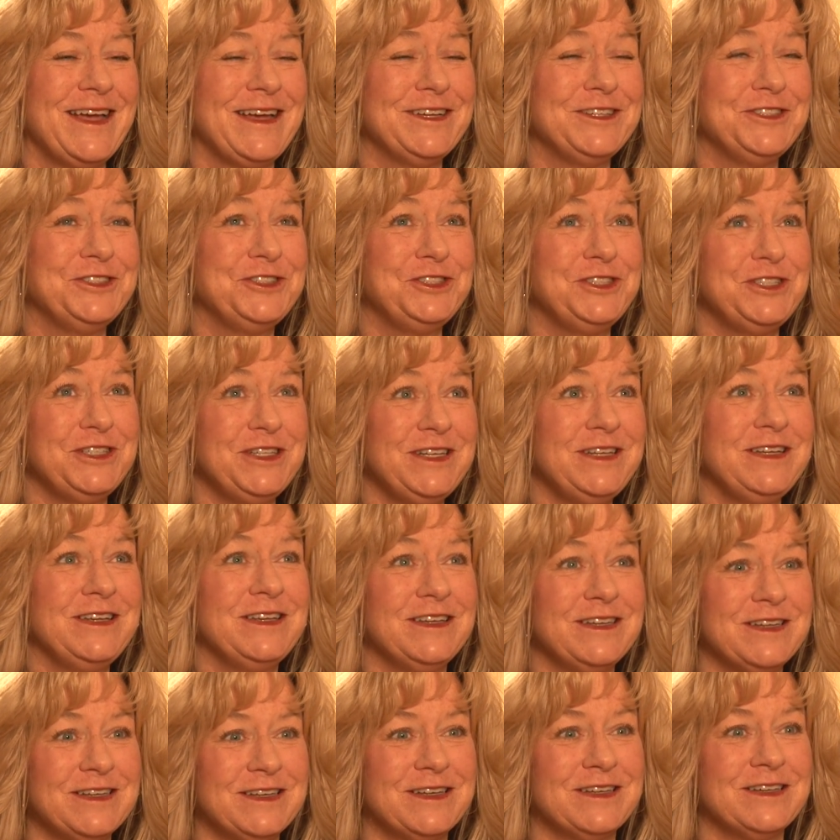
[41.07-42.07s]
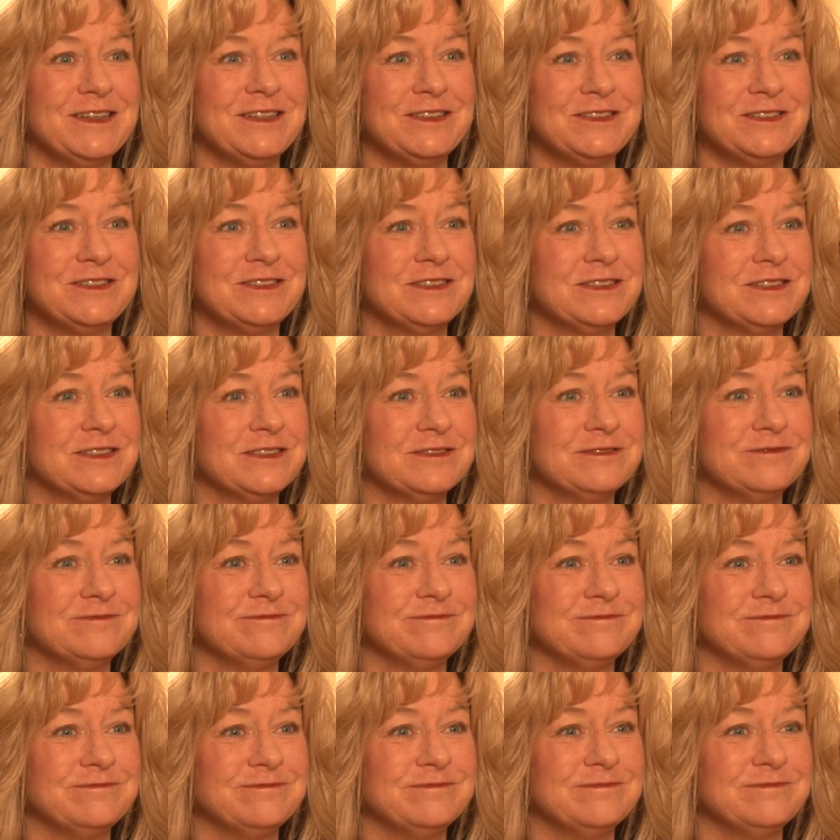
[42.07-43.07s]
She is
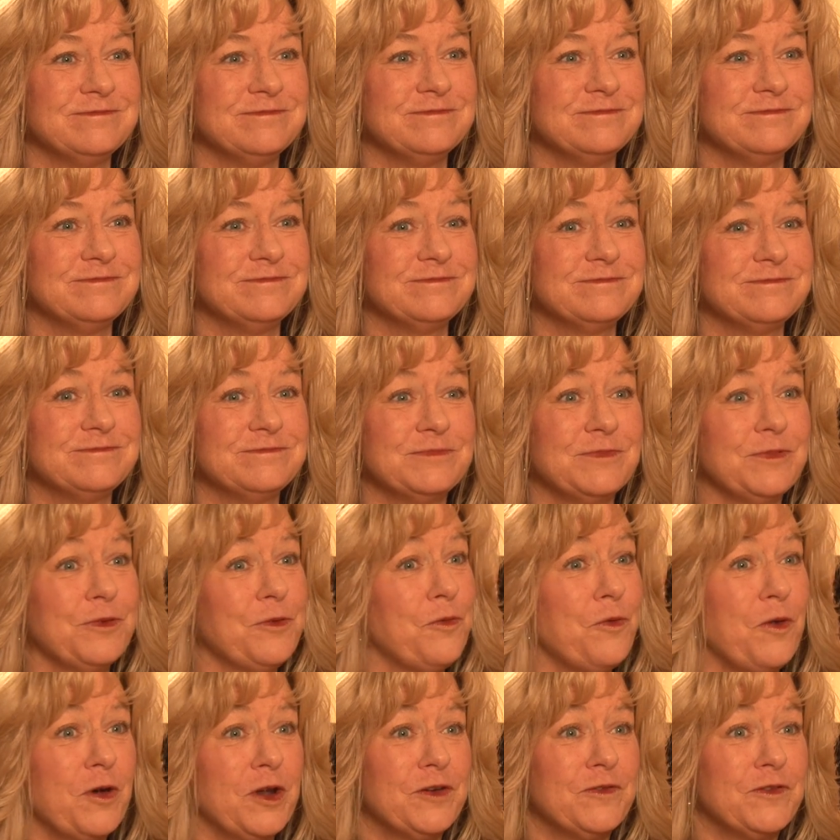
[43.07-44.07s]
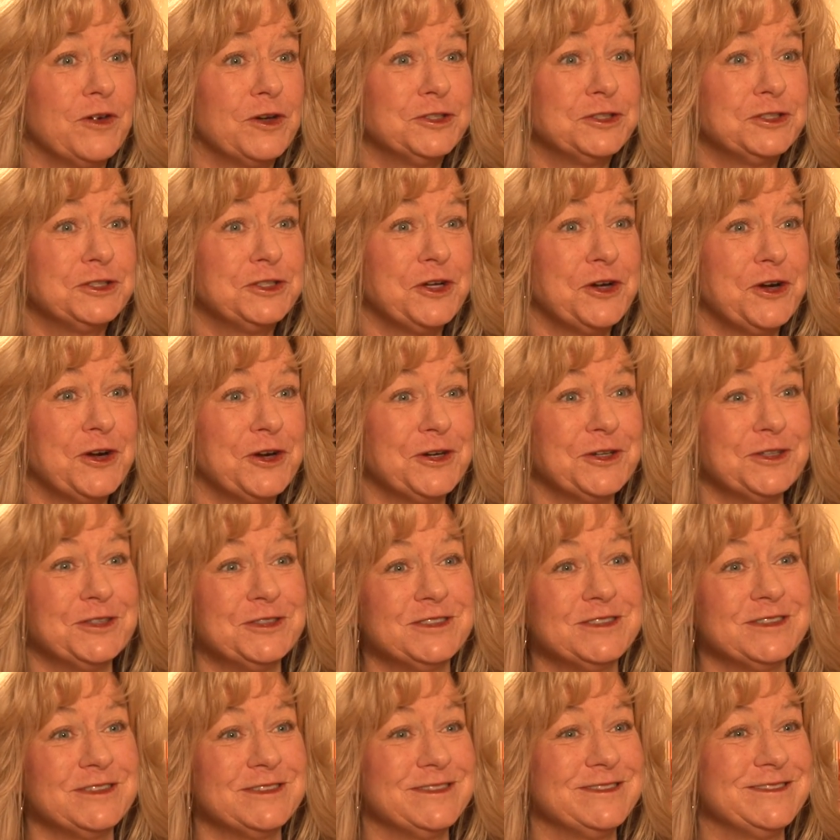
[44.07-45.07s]
one of our
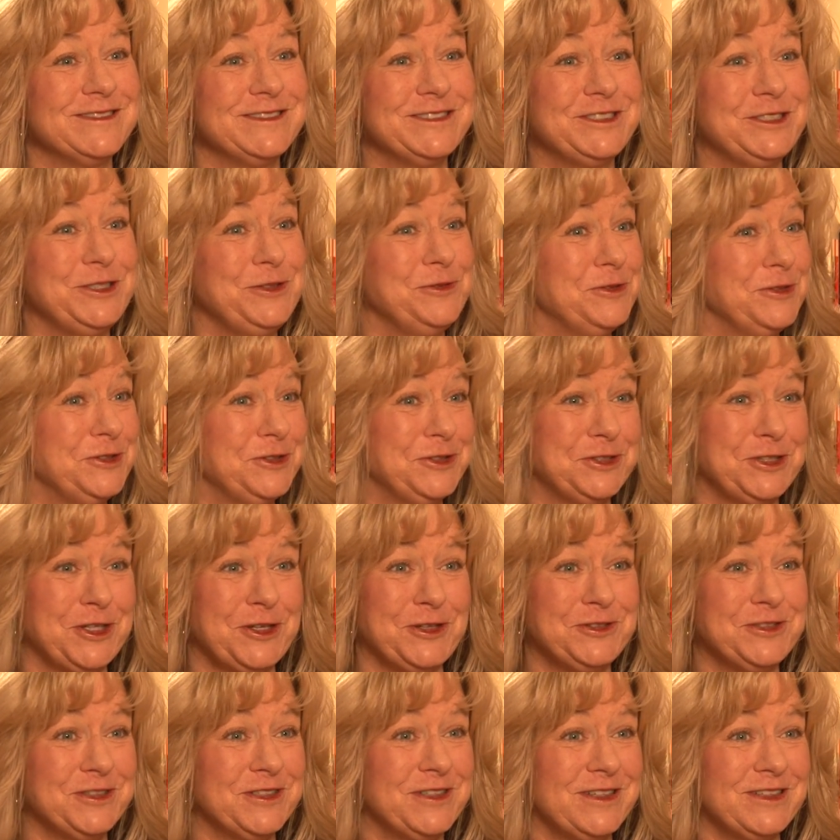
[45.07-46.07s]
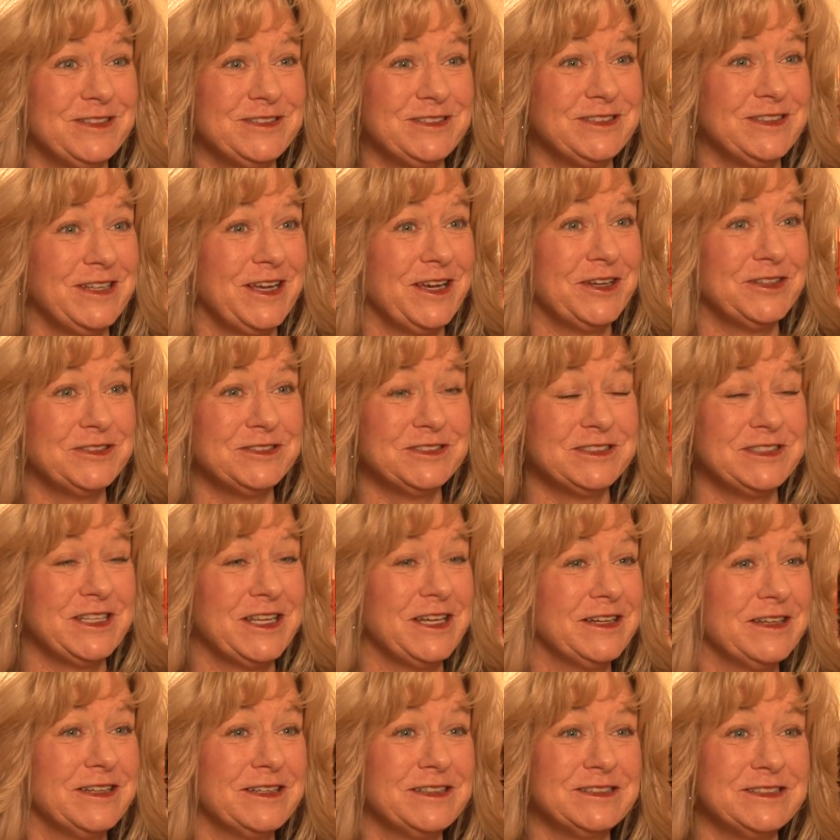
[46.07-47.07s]
stars. She was chosen as the
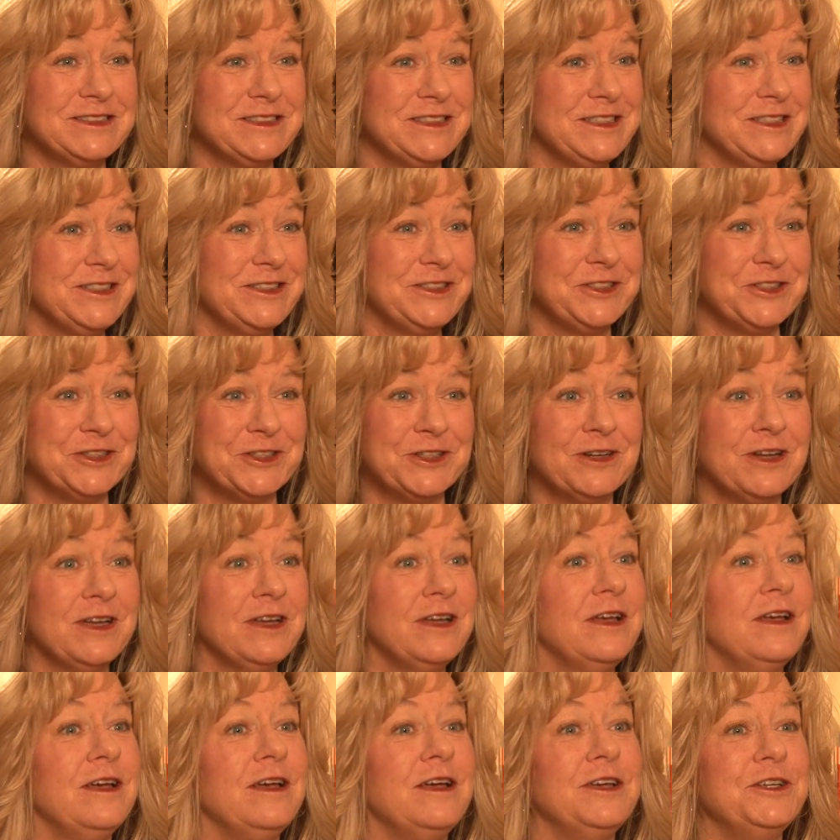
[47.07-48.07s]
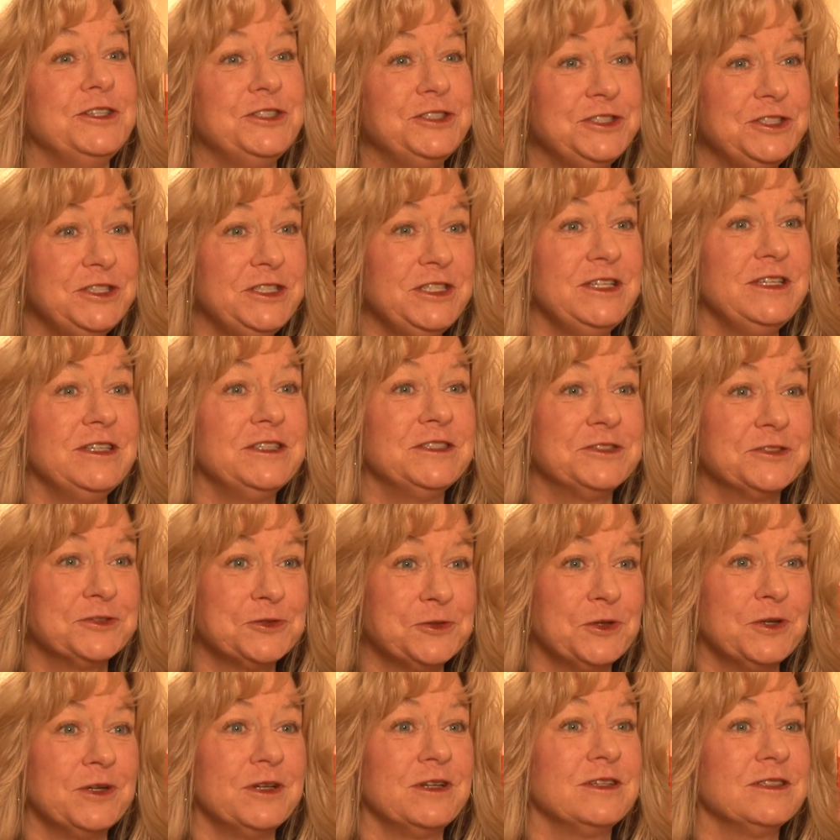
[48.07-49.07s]
outstanding senior. She is
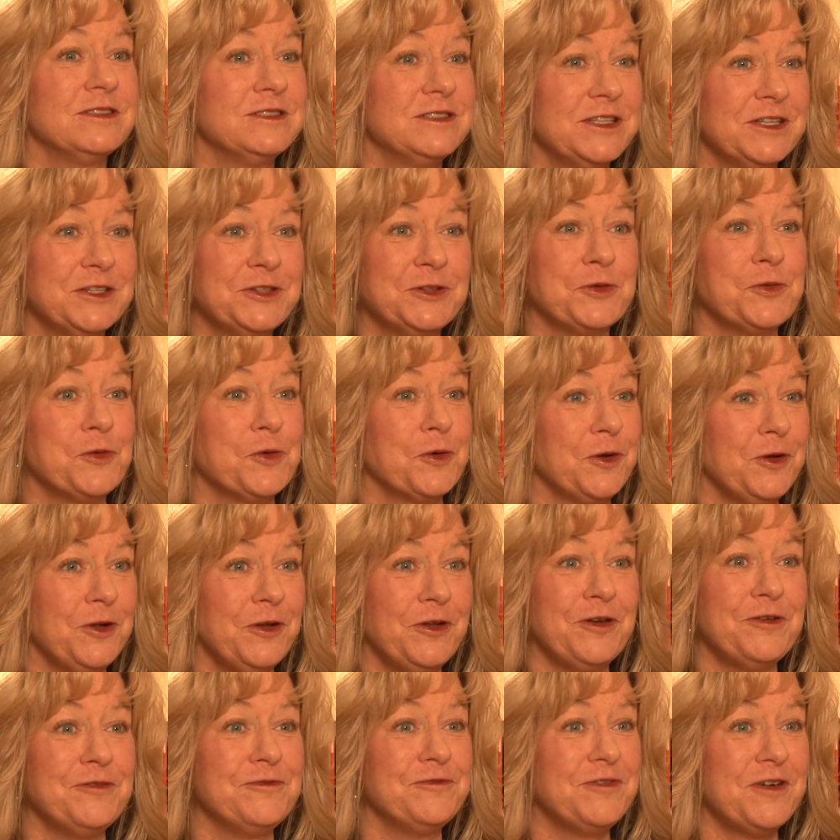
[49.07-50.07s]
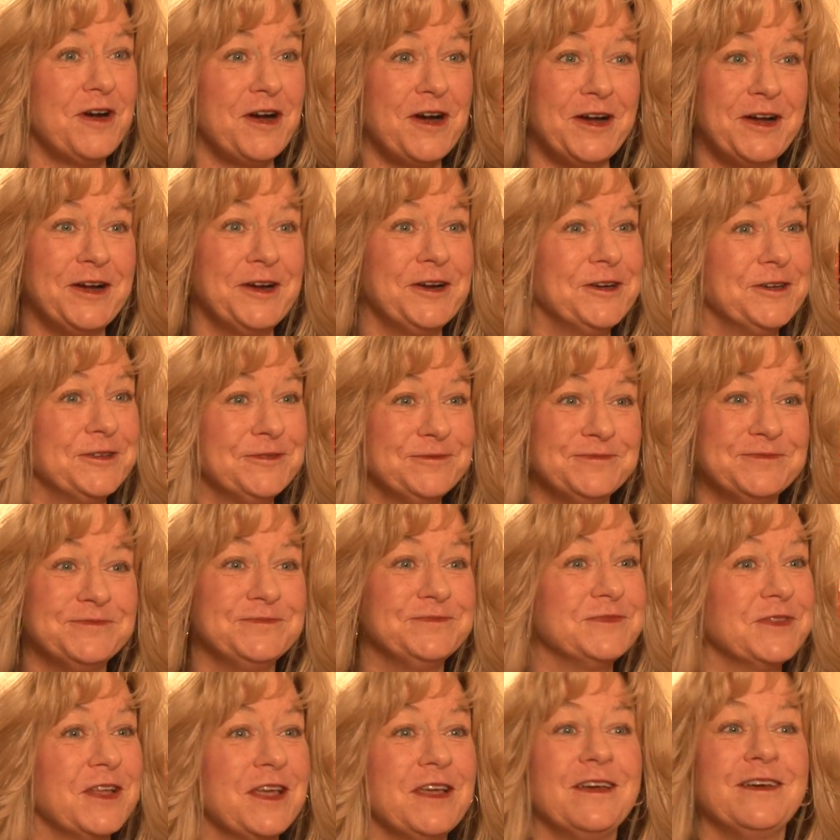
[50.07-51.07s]
going to set the world on fire.
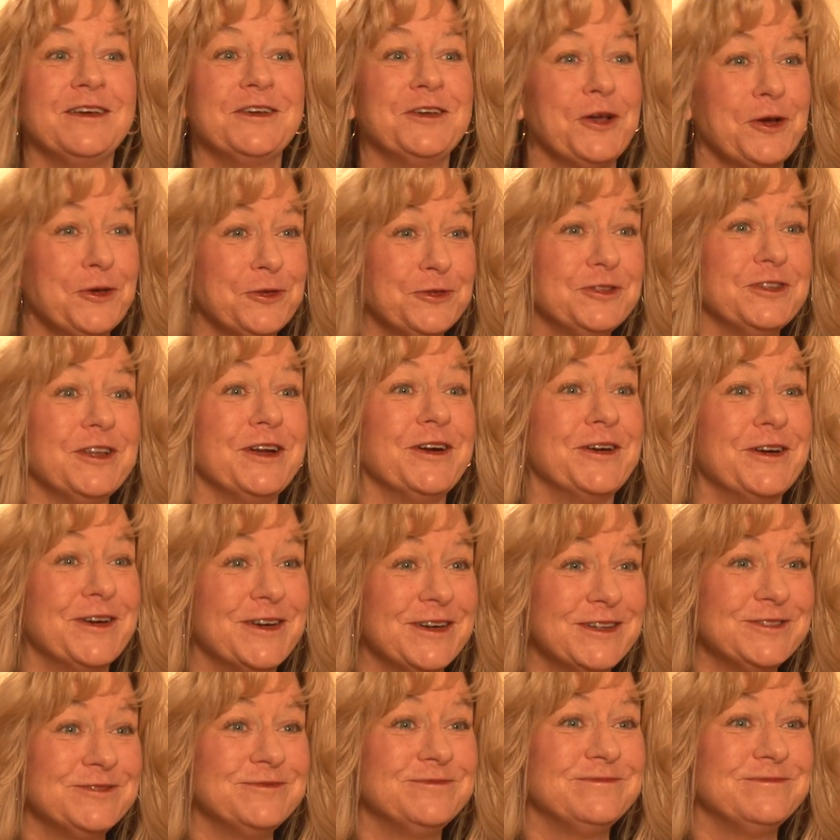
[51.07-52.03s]
Go Sara.